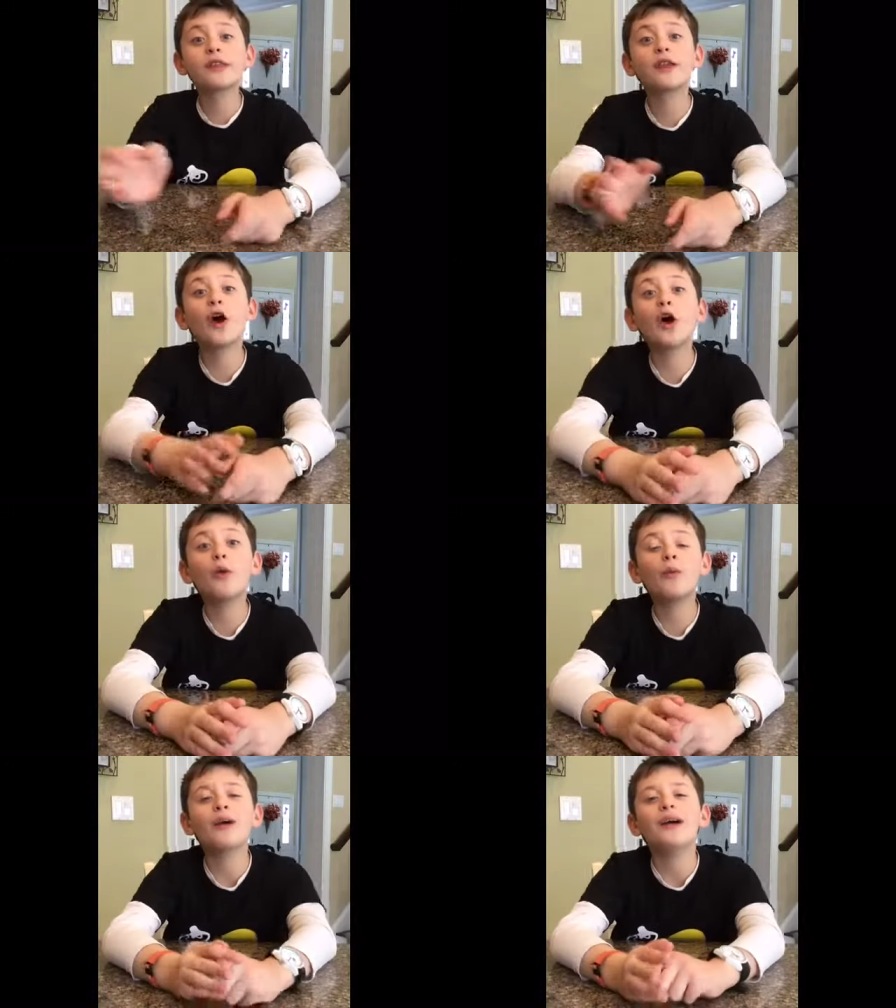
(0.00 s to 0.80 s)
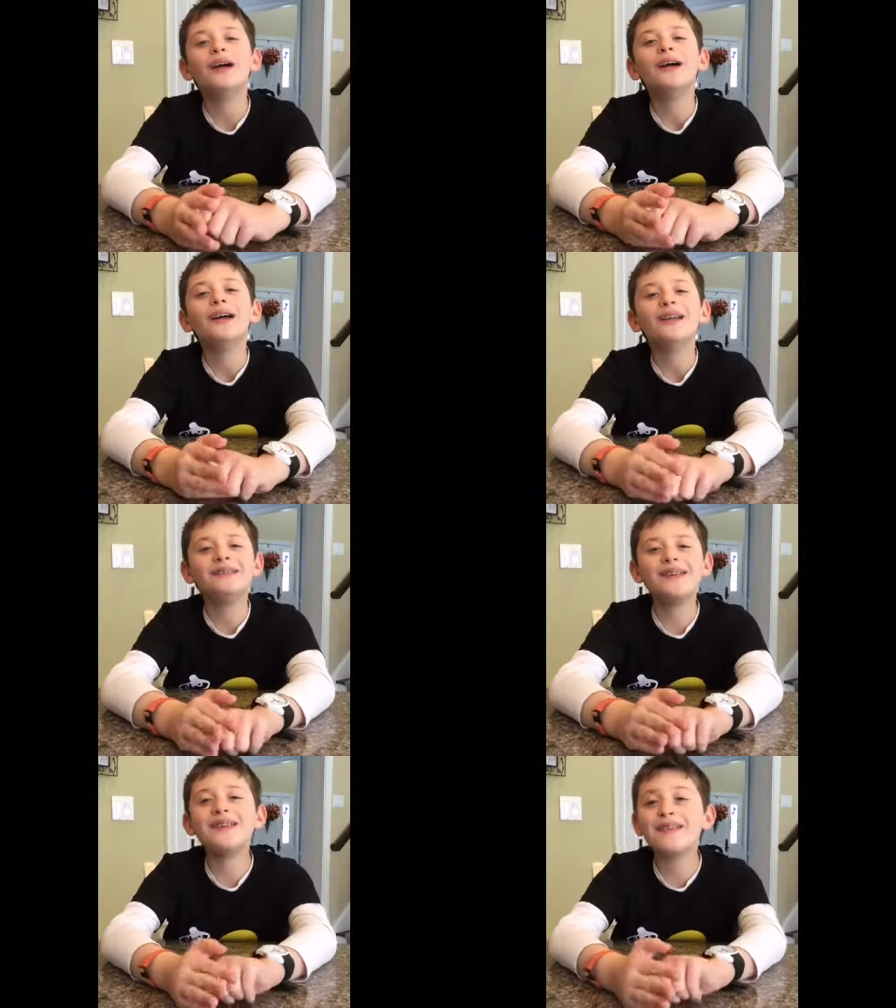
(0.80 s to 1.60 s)
So,
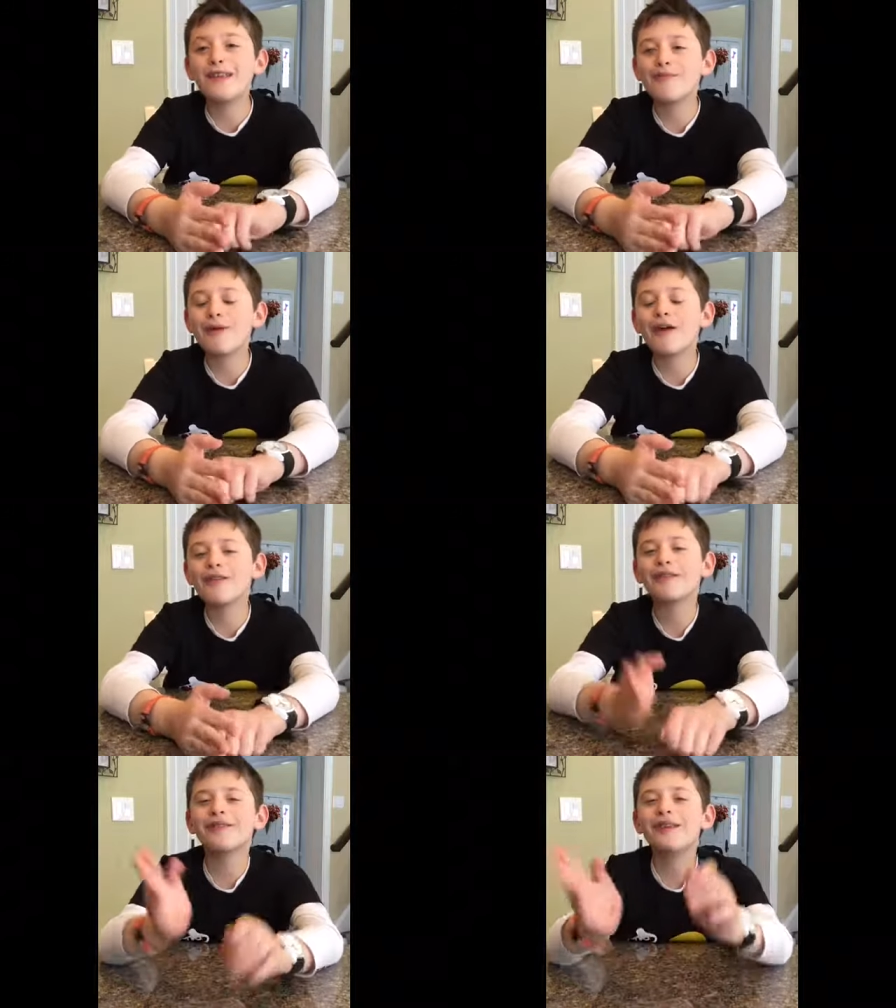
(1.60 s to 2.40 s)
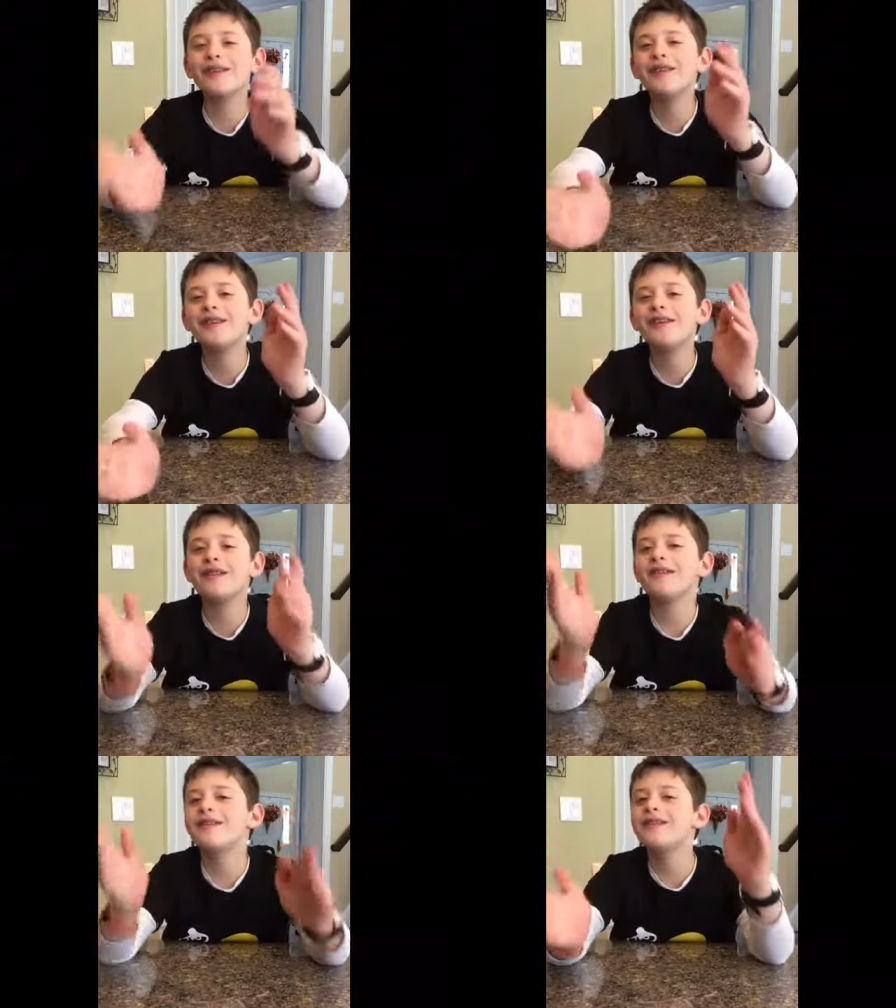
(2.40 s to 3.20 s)
Disney spells,
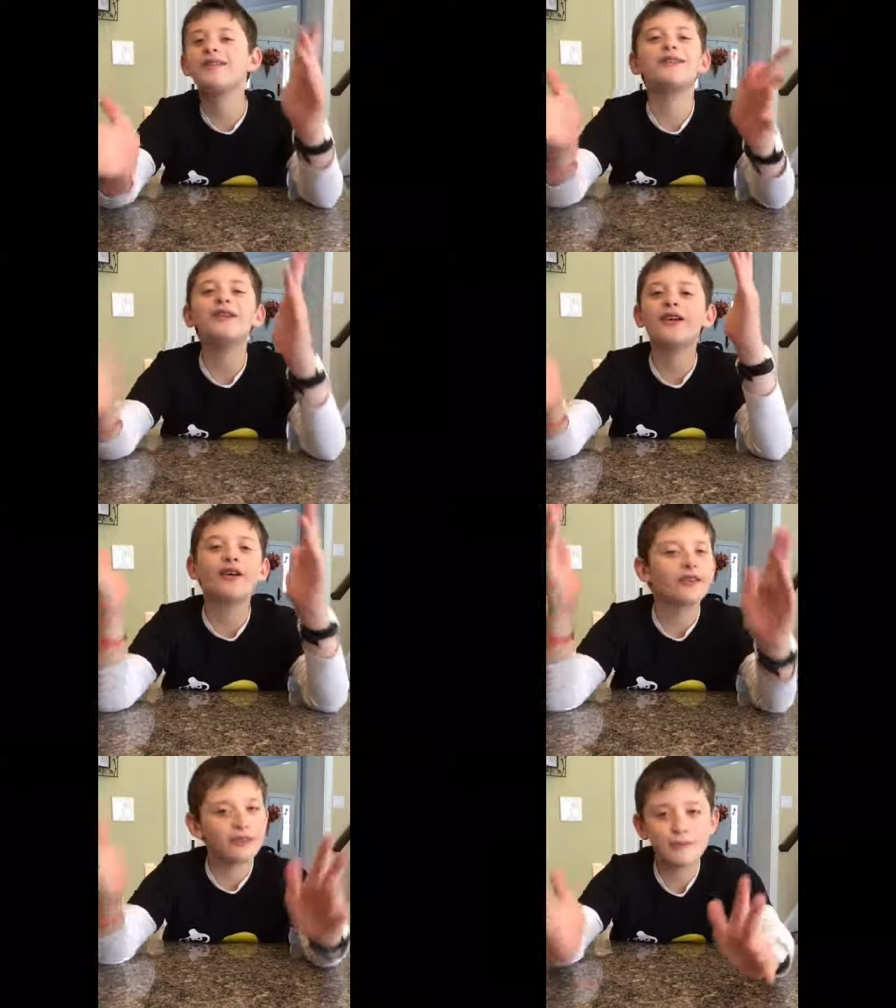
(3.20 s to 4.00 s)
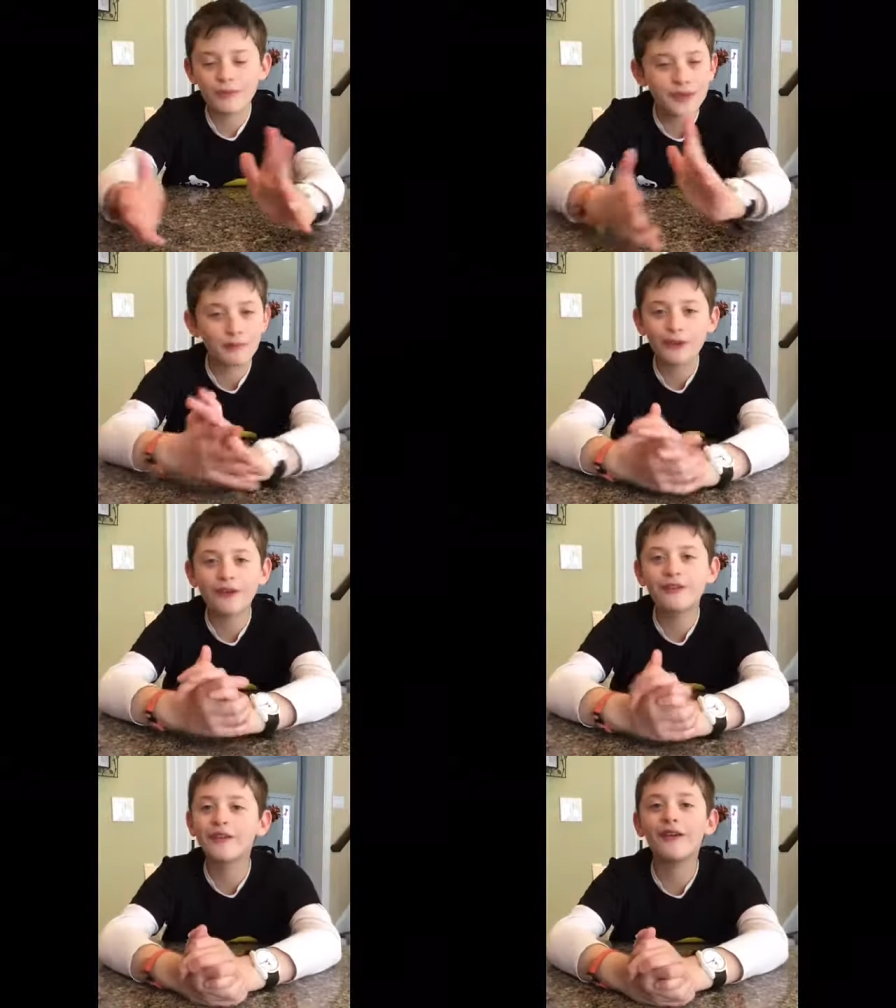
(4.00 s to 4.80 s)
Disney,
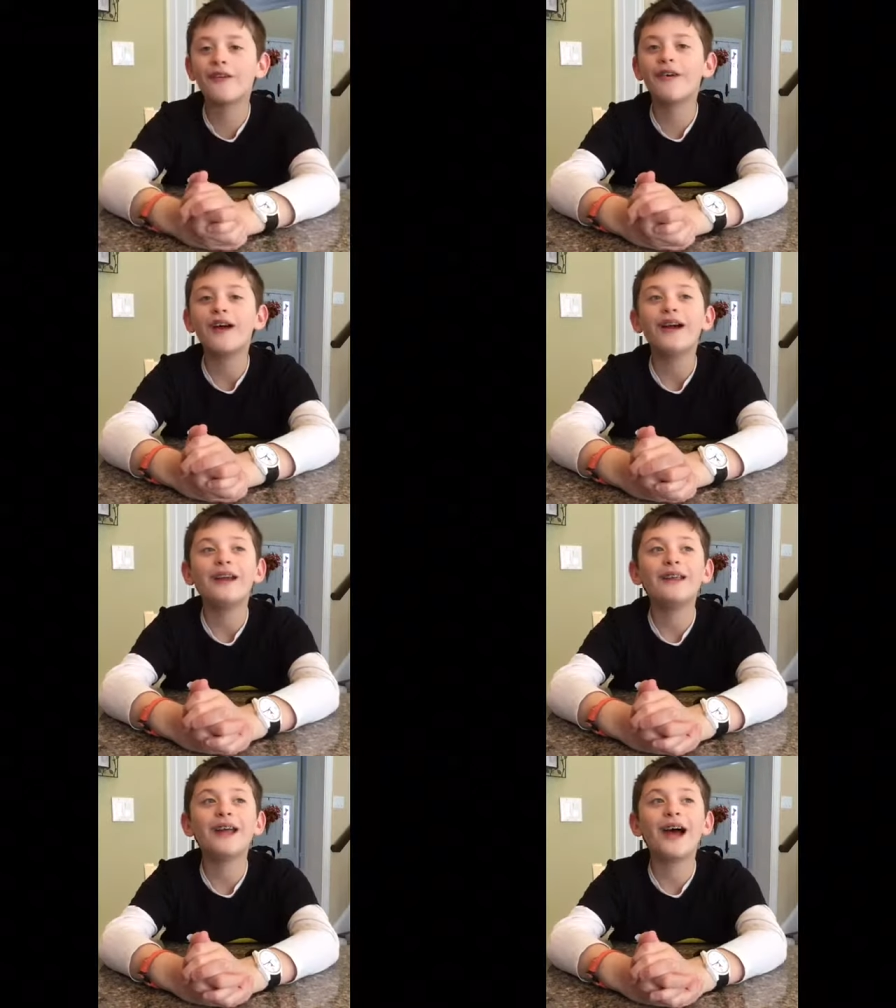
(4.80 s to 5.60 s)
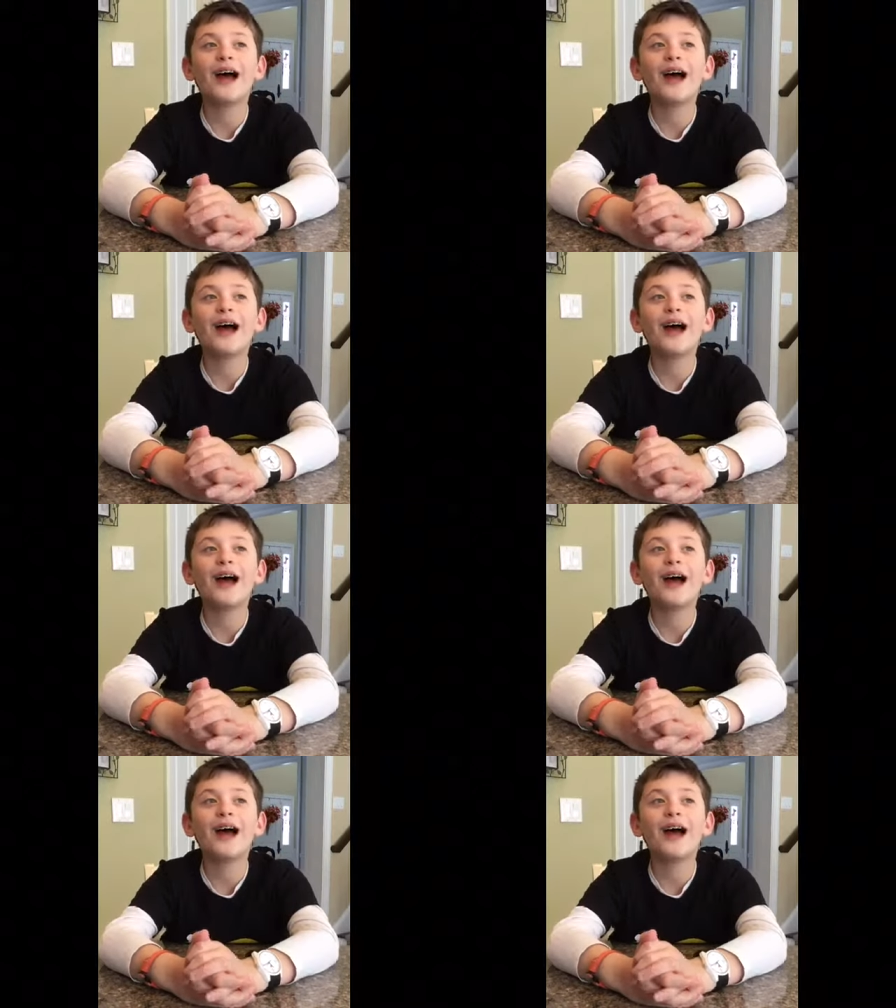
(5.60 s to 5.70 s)
similar. So, yeah.